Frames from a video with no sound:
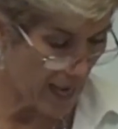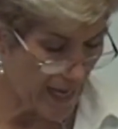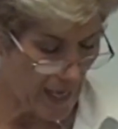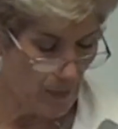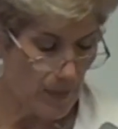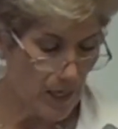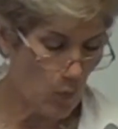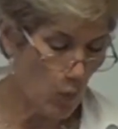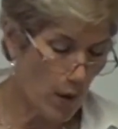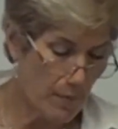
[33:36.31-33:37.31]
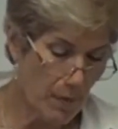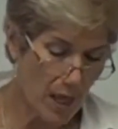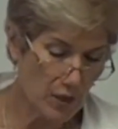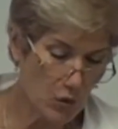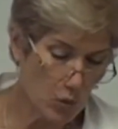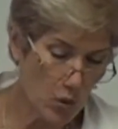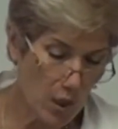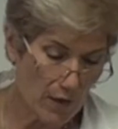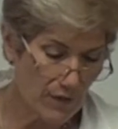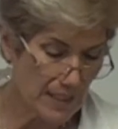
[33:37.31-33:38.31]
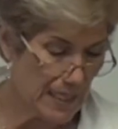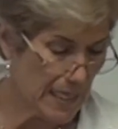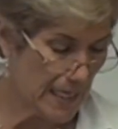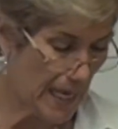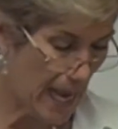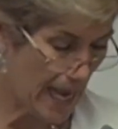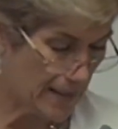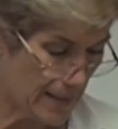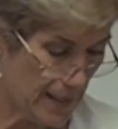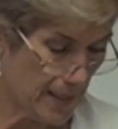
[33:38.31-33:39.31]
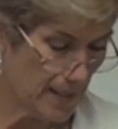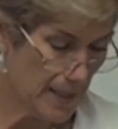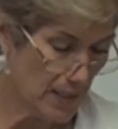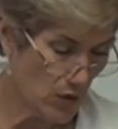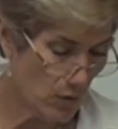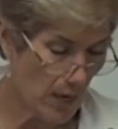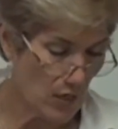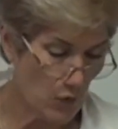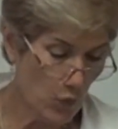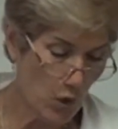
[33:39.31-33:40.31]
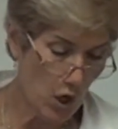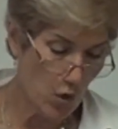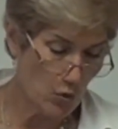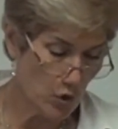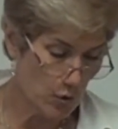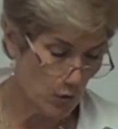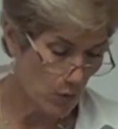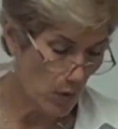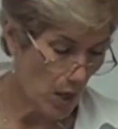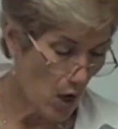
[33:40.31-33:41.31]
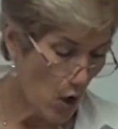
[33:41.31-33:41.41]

that element in one molecule of acetic acid, C2H4O2,